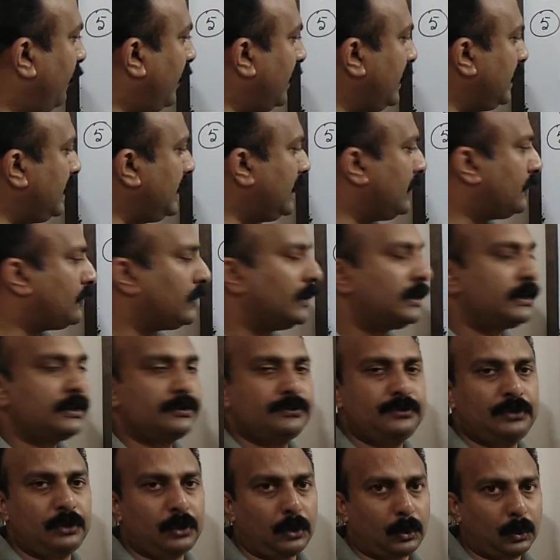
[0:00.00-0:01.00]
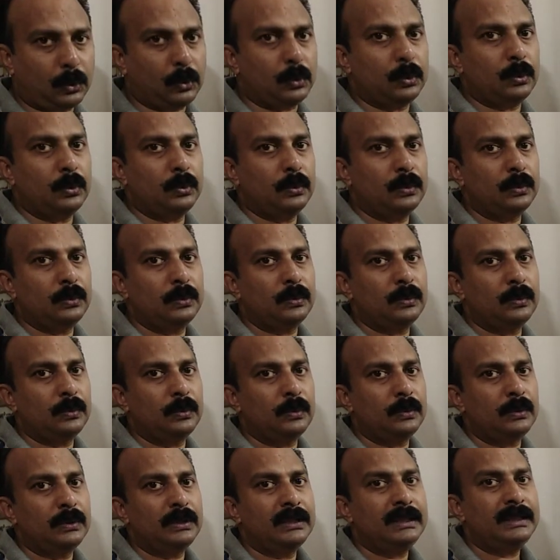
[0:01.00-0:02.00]
1 equal to 0,
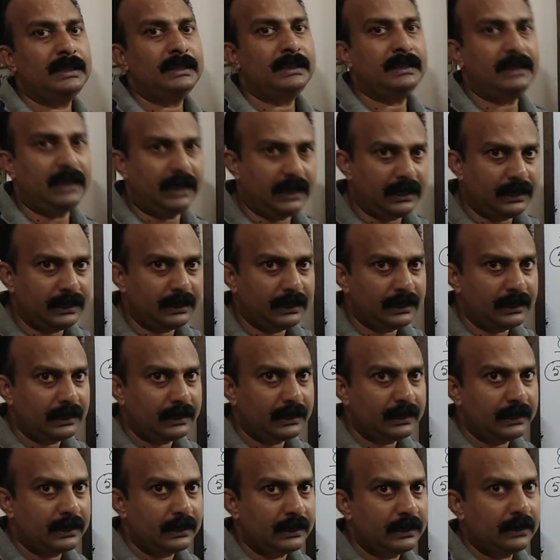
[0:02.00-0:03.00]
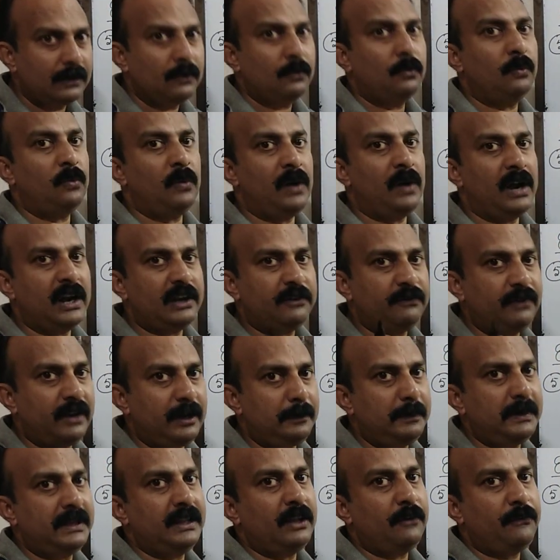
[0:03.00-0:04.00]
then what
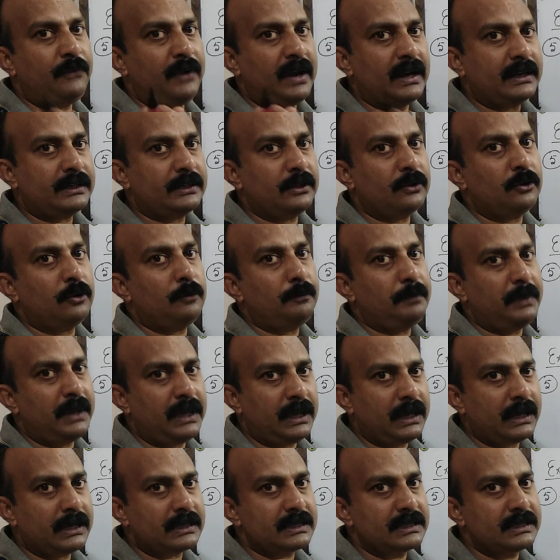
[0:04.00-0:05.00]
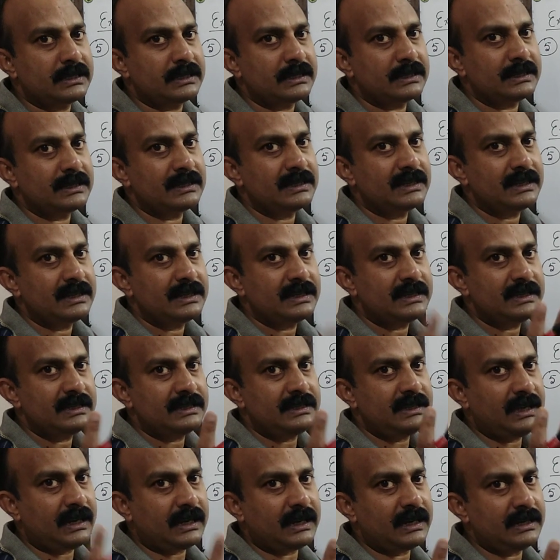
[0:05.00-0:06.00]
will be the factor of px?
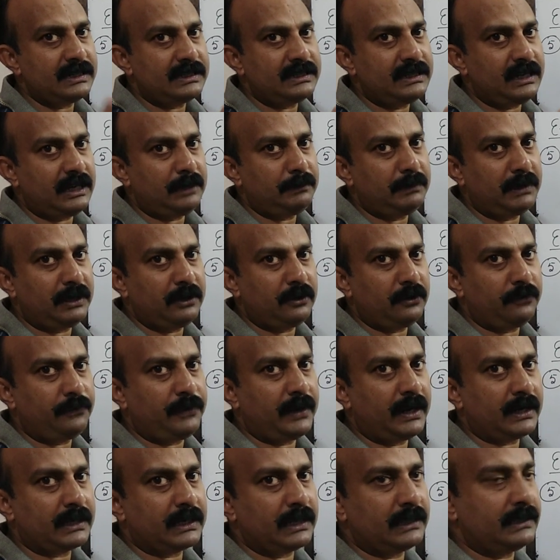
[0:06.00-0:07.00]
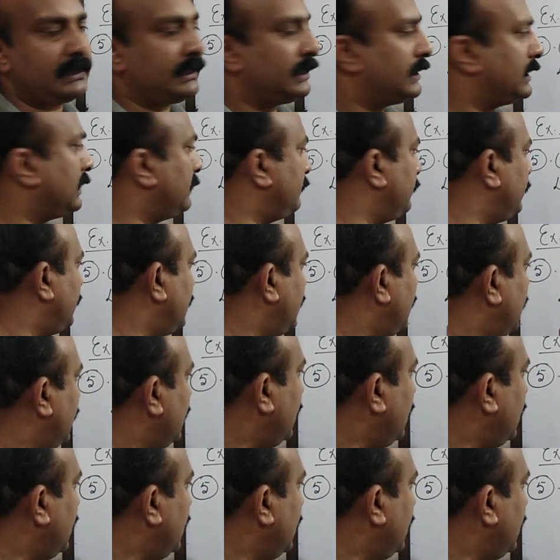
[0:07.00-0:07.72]
Second statement of factor theorem.